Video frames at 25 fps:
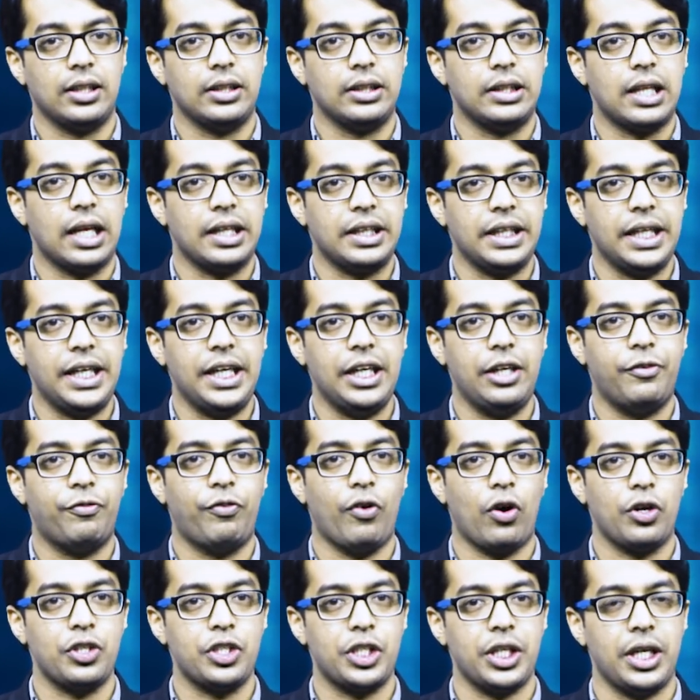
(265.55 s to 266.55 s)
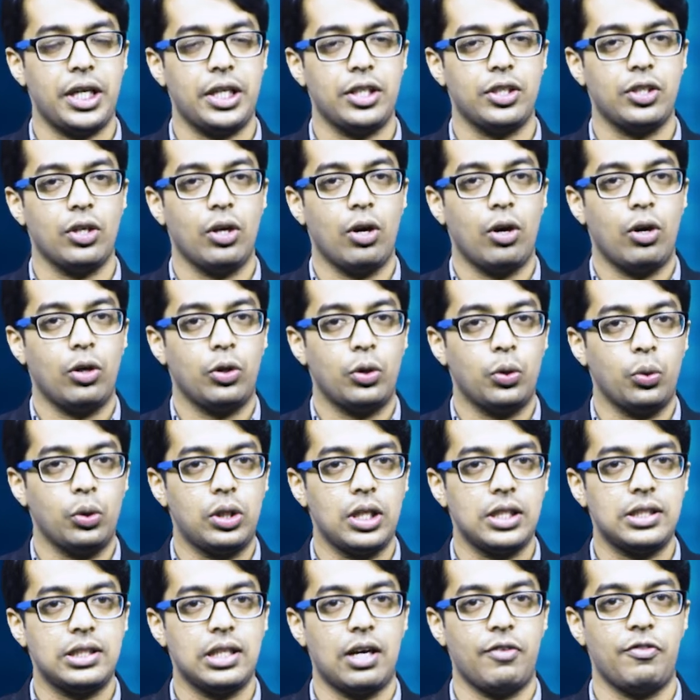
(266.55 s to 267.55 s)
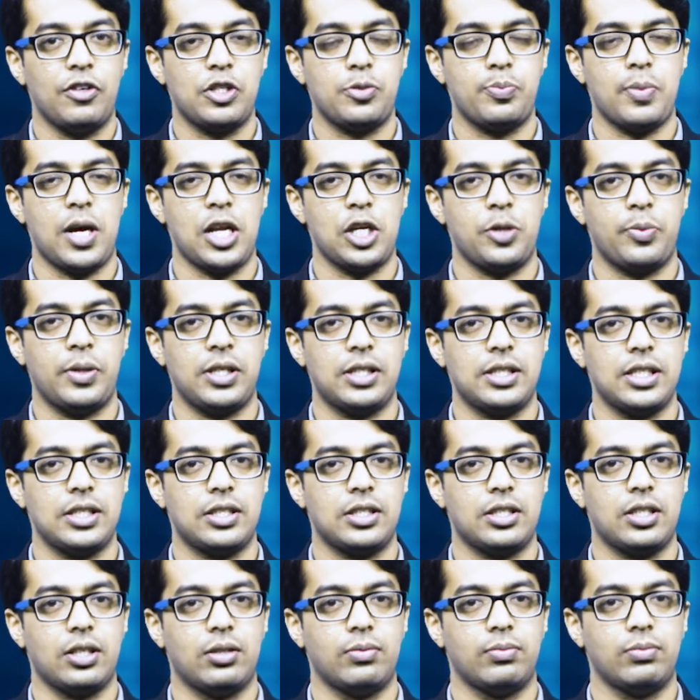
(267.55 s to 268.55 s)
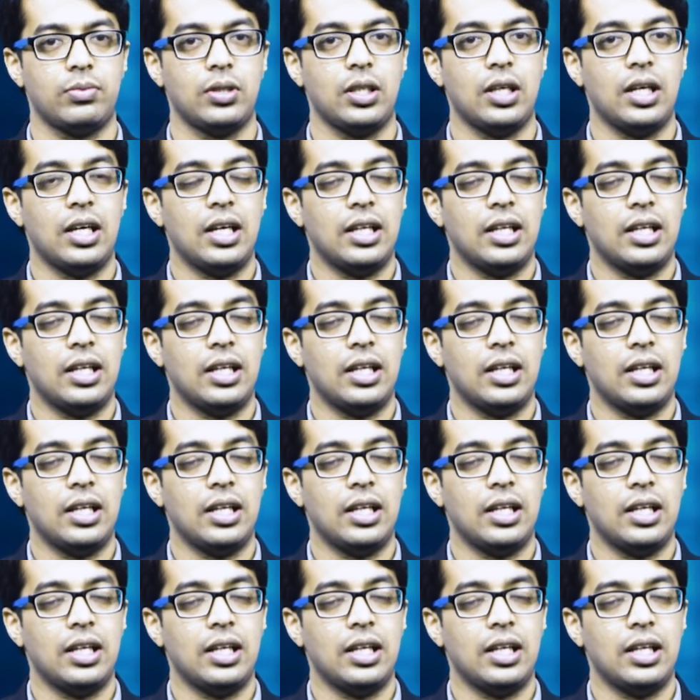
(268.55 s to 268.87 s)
the need for change to the service management system.